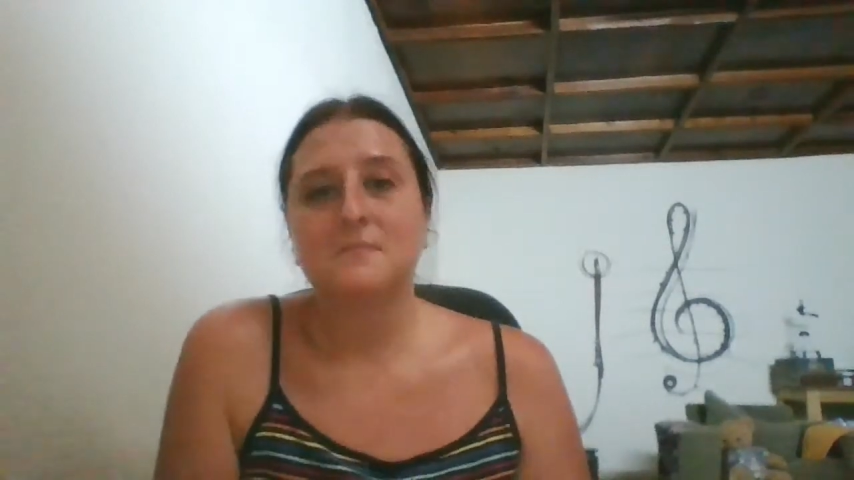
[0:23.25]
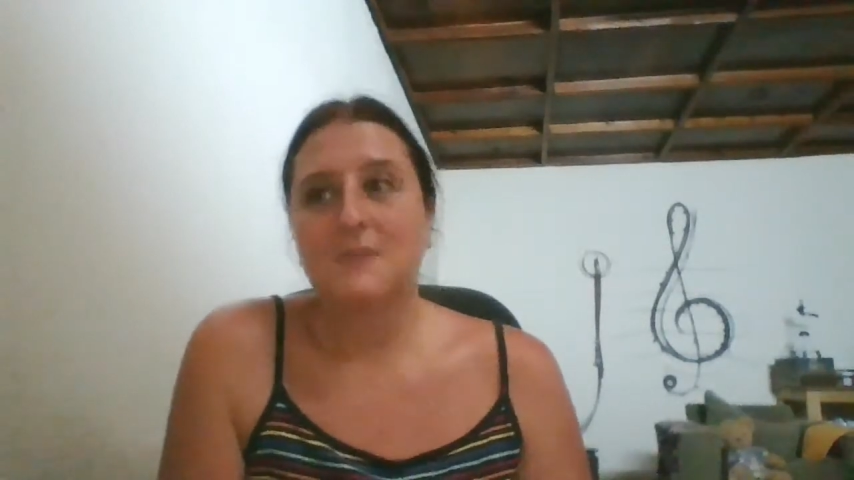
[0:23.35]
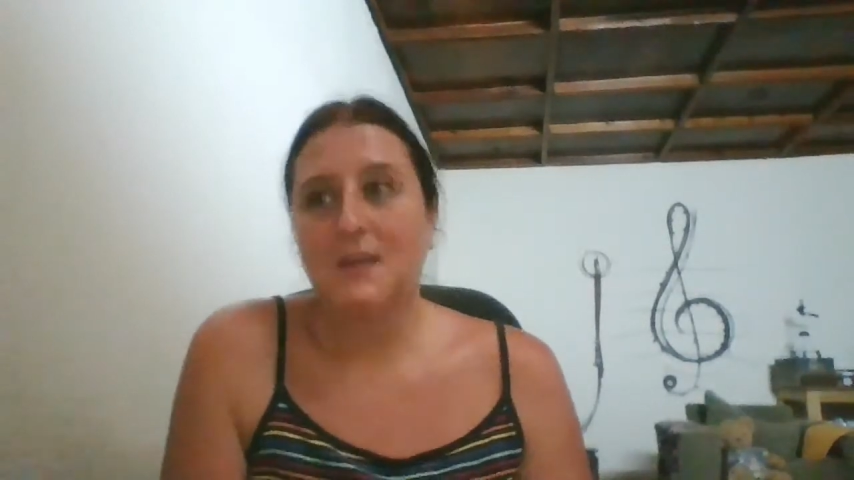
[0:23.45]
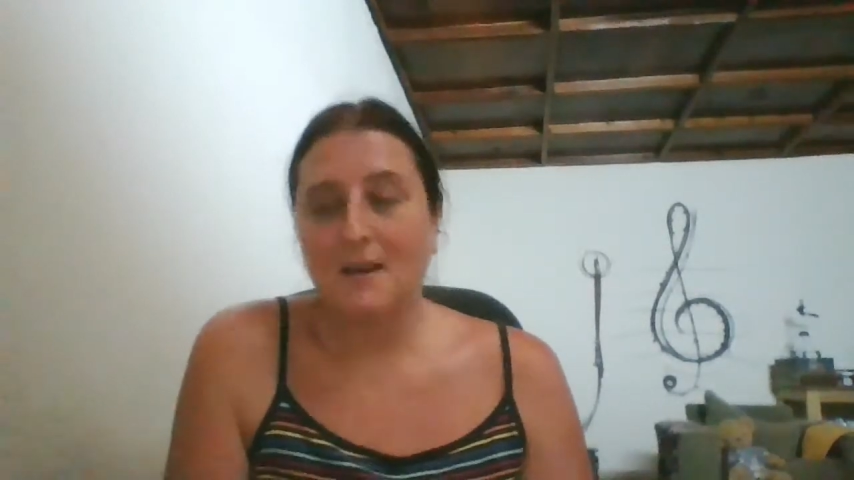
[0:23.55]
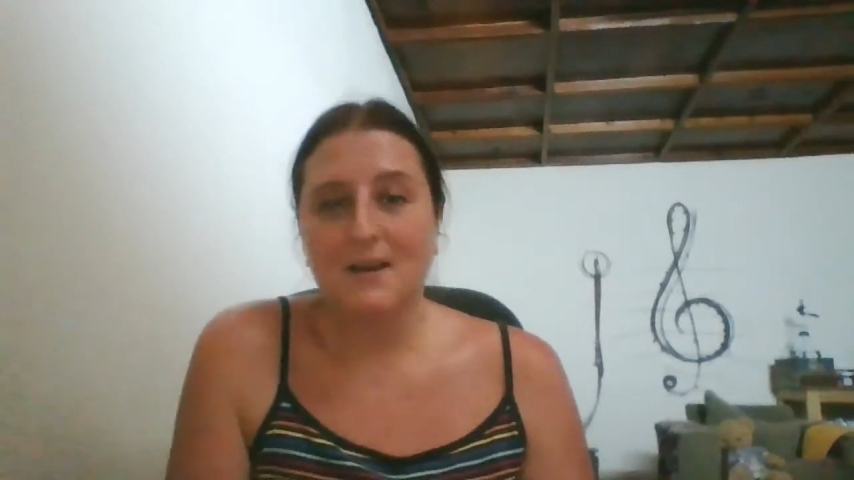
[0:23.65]

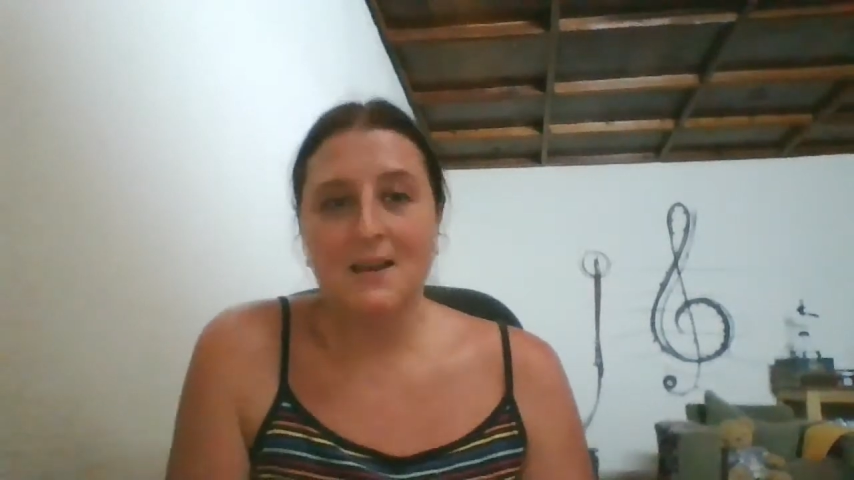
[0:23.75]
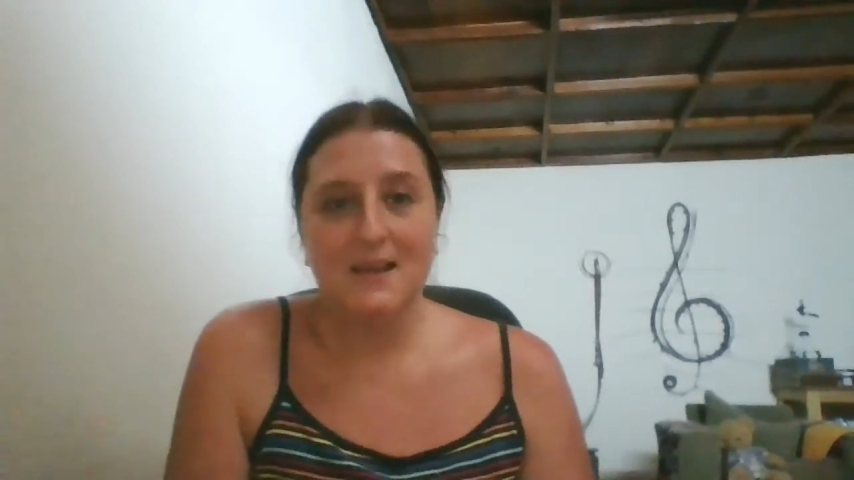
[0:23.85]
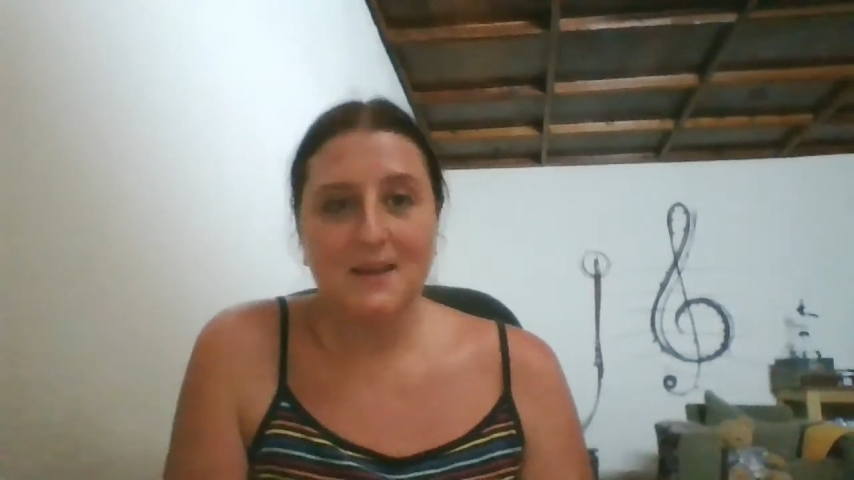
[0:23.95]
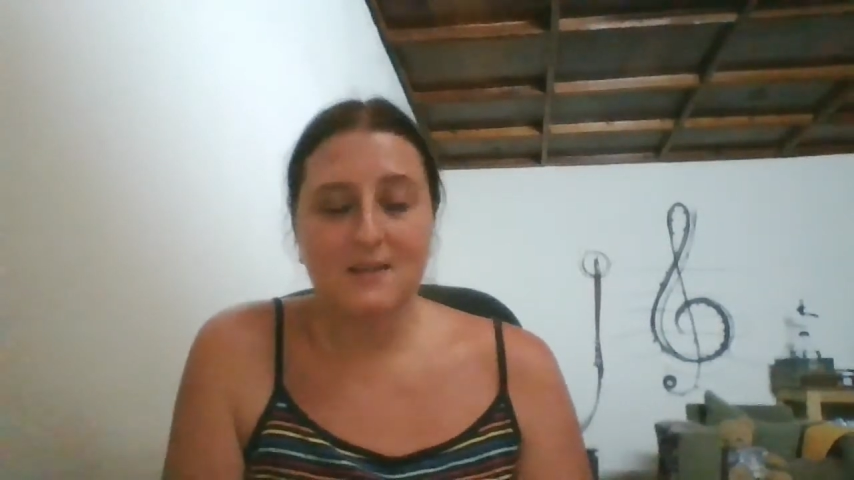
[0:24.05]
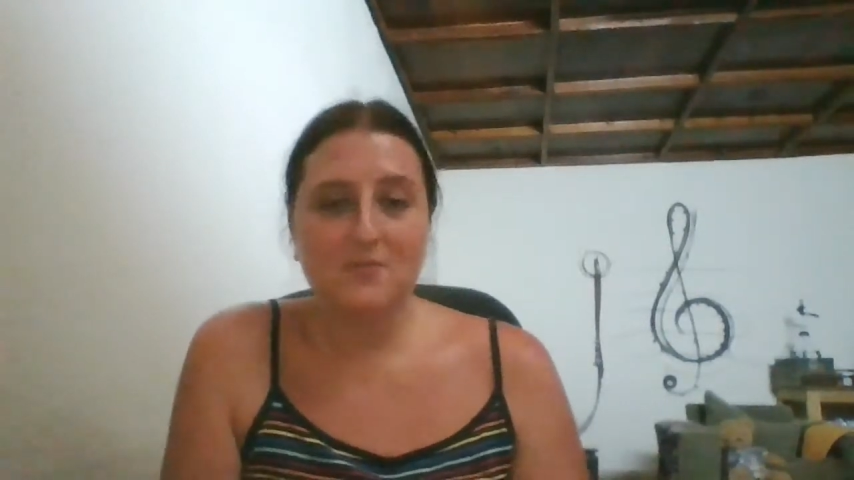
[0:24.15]

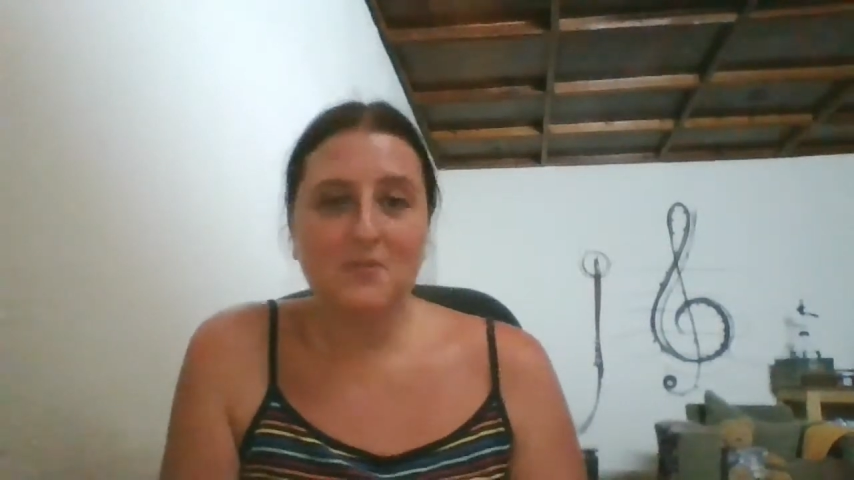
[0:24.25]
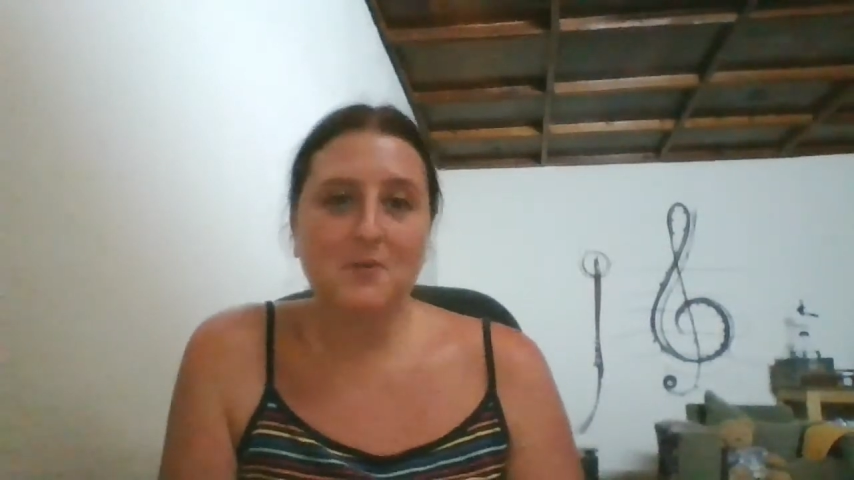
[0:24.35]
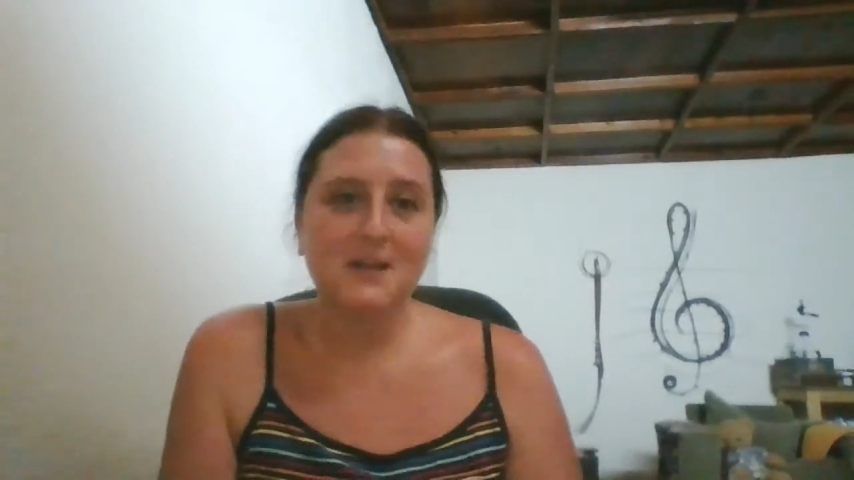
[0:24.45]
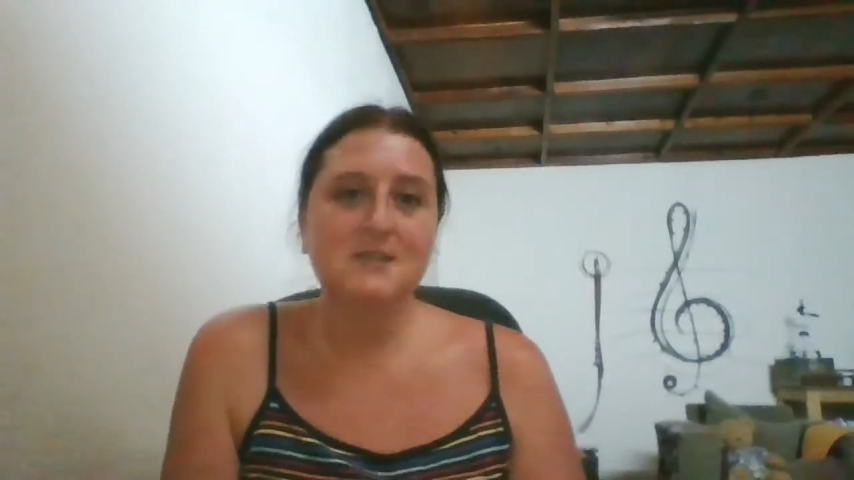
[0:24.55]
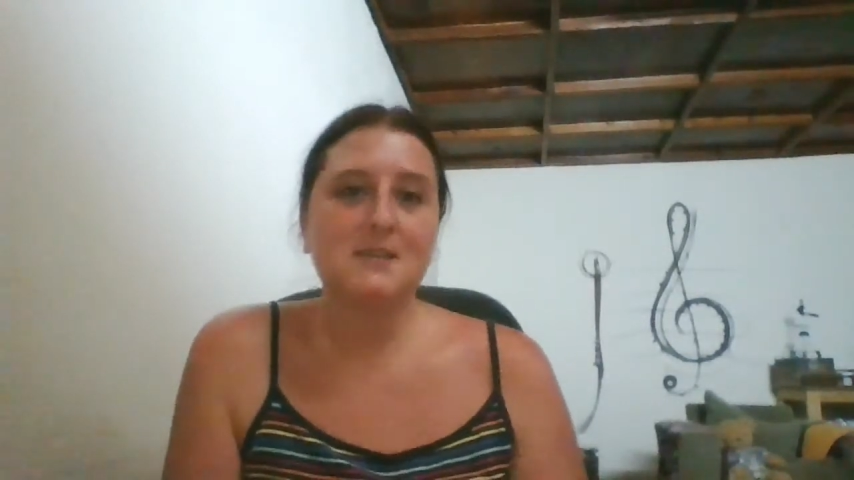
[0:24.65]
Kigali in
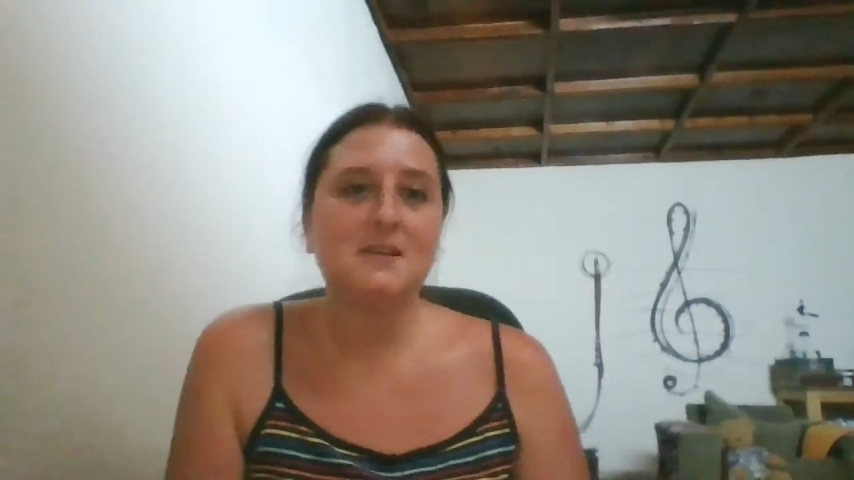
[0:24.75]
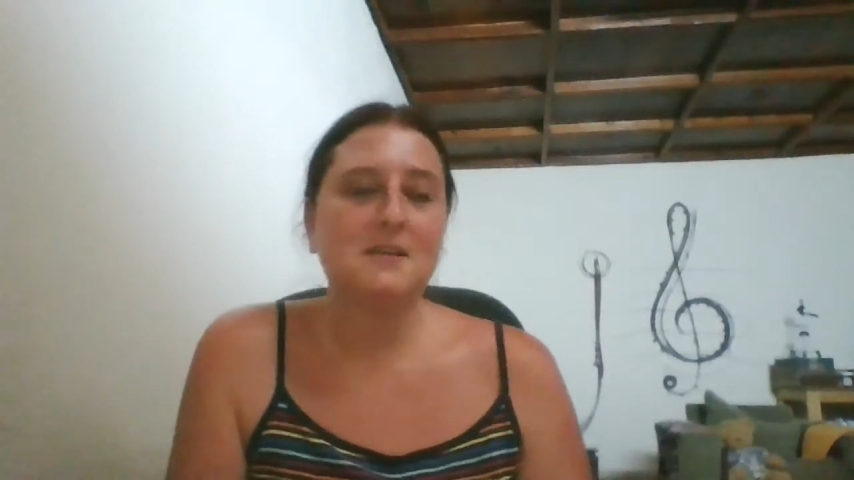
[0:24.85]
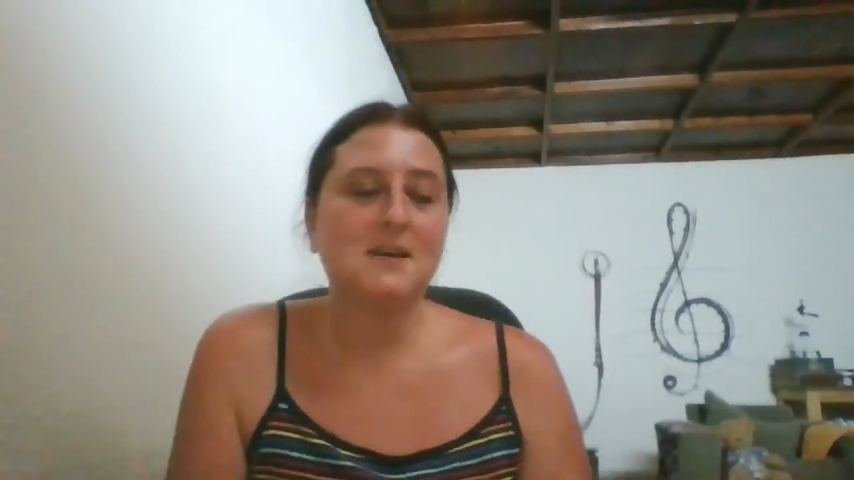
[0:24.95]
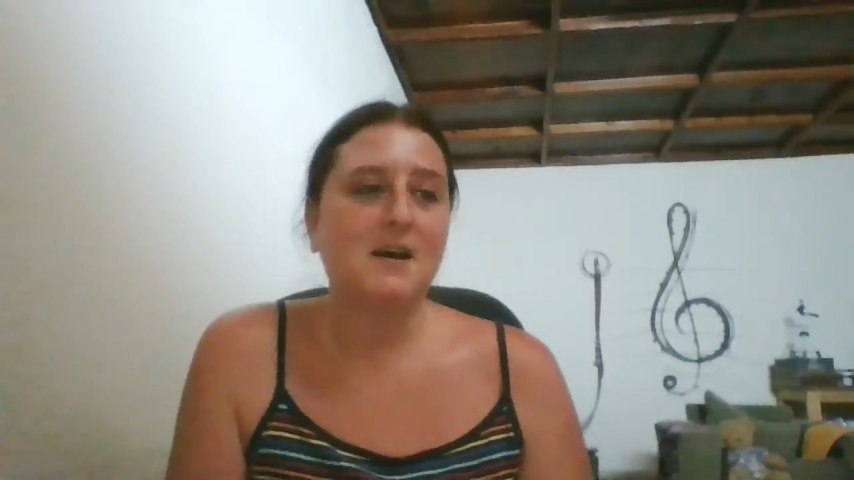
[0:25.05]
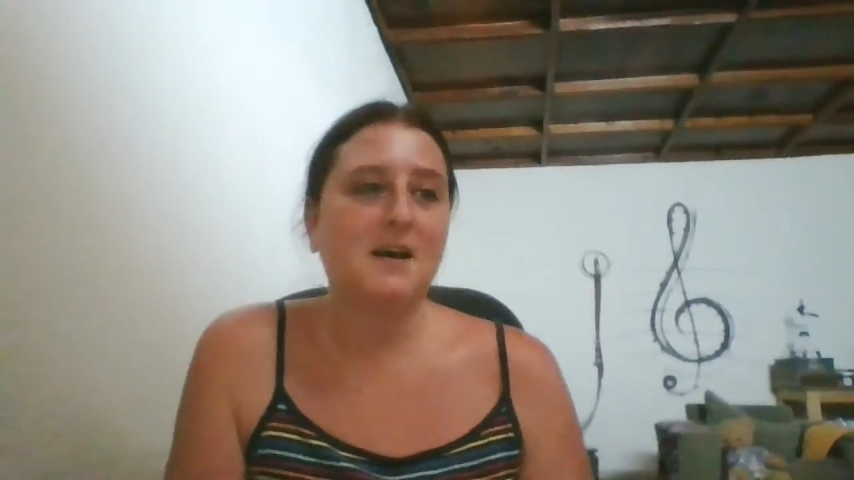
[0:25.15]

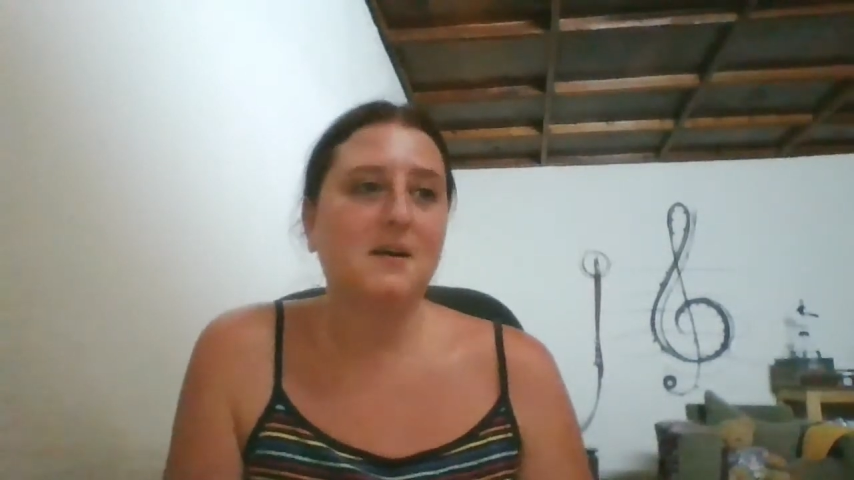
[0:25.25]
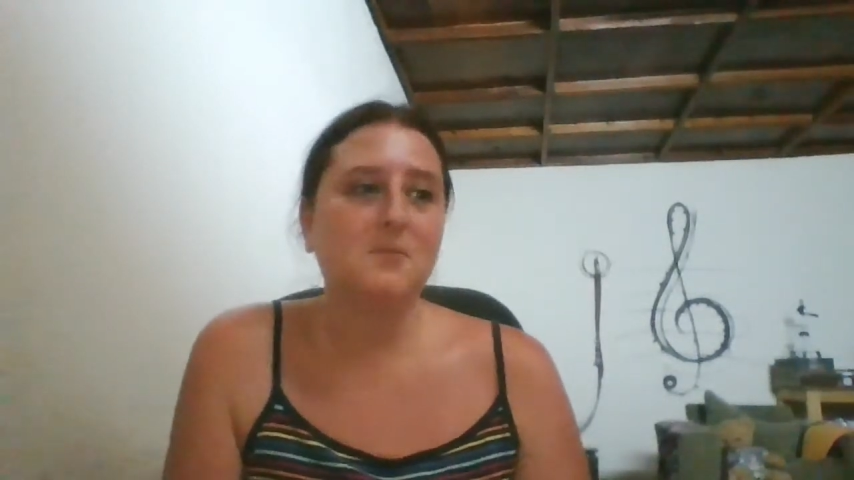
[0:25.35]
Rwanda,